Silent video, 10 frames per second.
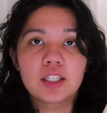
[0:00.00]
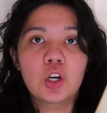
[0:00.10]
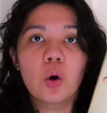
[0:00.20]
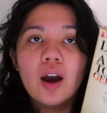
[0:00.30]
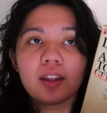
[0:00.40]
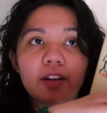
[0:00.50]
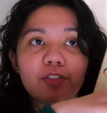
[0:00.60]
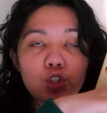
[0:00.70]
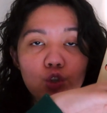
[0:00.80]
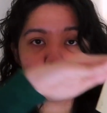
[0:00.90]
You know, I love
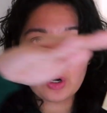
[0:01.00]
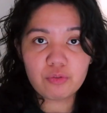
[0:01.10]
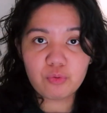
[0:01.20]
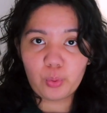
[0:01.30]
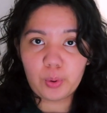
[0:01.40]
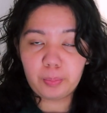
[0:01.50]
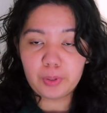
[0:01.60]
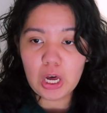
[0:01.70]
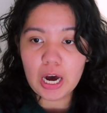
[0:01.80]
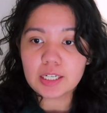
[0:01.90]
a straightforward
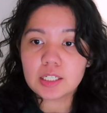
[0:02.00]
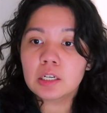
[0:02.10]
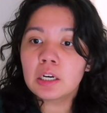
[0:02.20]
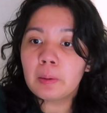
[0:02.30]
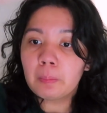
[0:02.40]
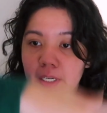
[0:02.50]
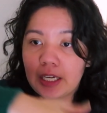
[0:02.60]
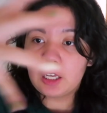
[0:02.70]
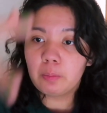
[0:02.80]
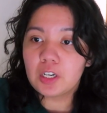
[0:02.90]
plot,
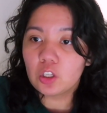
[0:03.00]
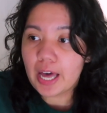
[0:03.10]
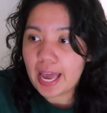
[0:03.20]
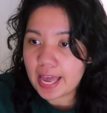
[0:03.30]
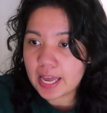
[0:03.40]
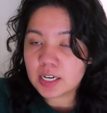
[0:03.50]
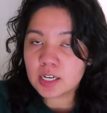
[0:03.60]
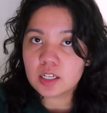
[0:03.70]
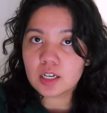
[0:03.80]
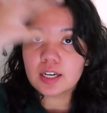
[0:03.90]
beginning, middle,
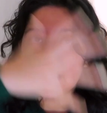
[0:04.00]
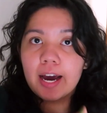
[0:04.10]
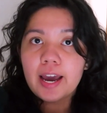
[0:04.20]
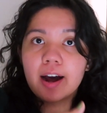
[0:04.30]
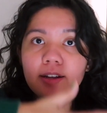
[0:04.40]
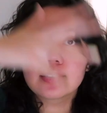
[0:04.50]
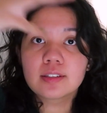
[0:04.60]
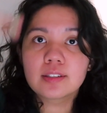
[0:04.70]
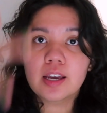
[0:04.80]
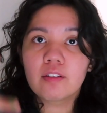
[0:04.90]
end. Guy has to
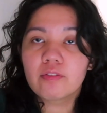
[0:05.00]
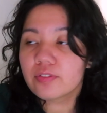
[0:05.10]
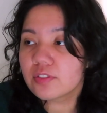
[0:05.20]
save